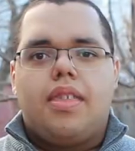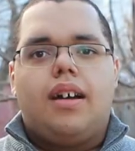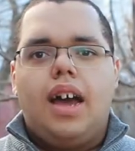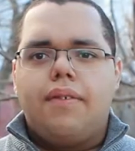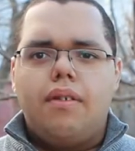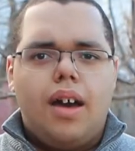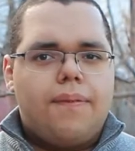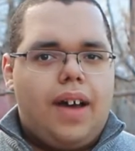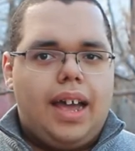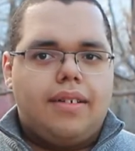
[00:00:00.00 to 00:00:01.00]
The level of
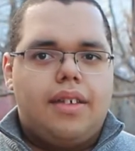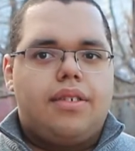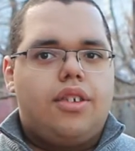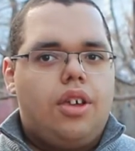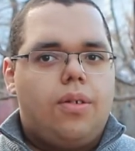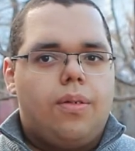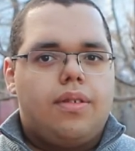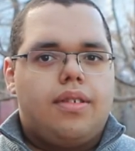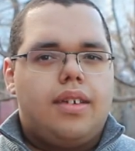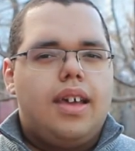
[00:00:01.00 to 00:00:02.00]
violence
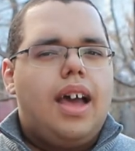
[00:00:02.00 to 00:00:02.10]
used